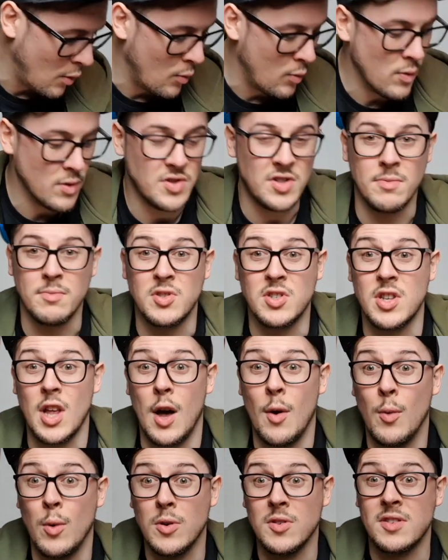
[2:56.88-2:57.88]
Some Star
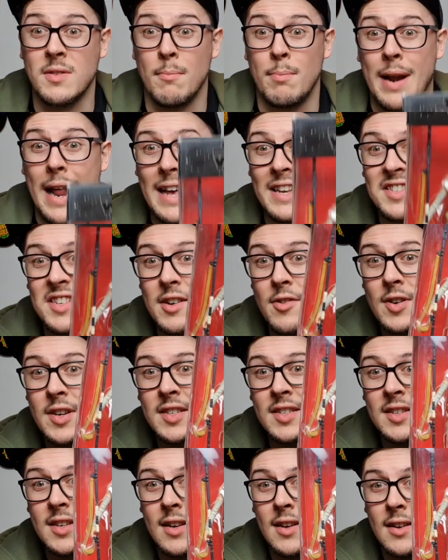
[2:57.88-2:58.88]
Wars, some Black
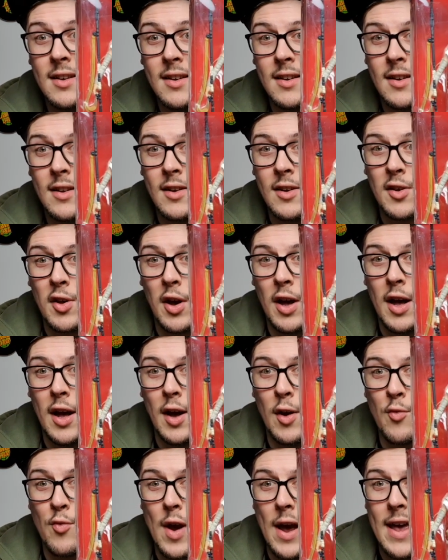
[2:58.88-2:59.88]
Series.
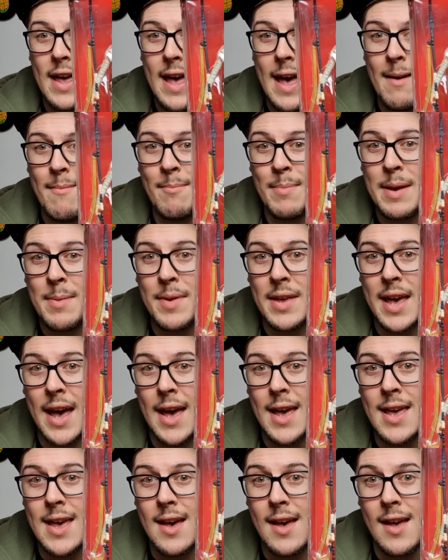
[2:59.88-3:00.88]
Got Rey and
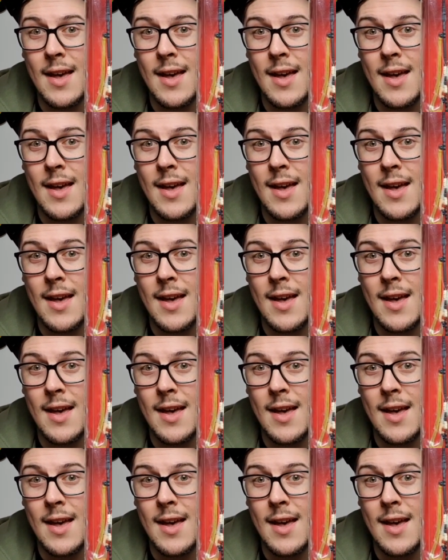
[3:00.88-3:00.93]
BB-8.